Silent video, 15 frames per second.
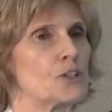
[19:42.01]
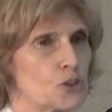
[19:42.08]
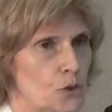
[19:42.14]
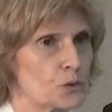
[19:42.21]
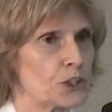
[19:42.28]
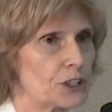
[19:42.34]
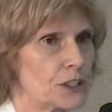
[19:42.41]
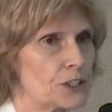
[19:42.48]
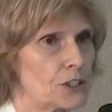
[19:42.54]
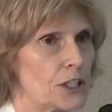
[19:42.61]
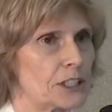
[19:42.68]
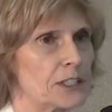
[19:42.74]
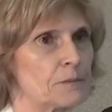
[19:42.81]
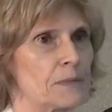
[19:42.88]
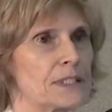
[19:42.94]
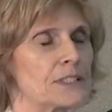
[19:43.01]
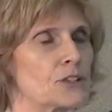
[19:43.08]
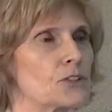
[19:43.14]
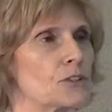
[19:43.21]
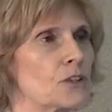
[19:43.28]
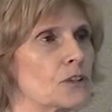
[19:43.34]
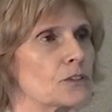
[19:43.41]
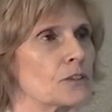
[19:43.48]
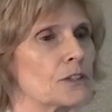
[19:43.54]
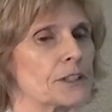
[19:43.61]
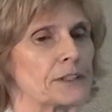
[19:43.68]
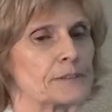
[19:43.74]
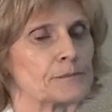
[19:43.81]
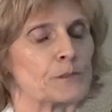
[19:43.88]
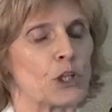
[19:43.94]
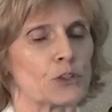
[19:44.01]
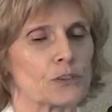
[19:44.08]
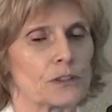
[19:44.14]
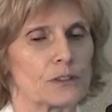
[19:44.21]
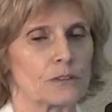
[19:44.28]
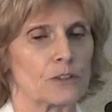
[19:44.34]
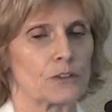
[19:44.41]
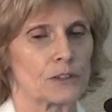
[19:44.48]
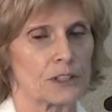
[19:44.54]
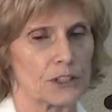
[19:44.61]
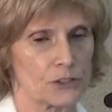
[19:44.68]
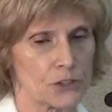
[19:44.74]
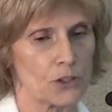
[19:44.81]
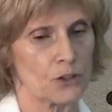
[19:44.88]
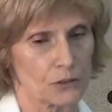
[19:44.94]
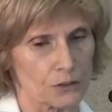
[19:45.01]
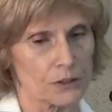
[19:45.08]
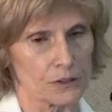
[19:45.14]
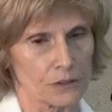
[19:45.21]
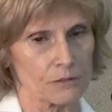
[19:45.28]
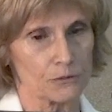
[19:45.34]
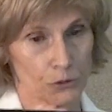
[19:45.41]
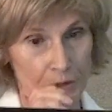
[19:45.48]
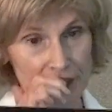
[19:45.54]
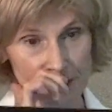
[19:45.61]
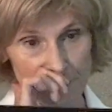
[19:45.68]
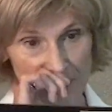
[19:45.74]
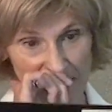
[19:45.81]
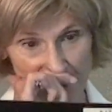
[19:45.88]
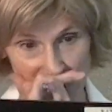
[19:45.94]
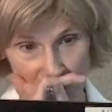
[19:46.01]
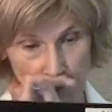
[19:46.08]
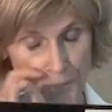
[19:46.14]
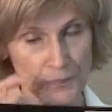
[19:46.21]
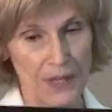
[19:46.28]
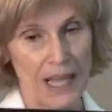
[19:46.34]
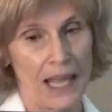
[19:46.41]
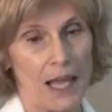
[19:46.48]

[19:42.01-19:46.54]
so we're going to target based on, on, uh, on, on, this, on the risk factor.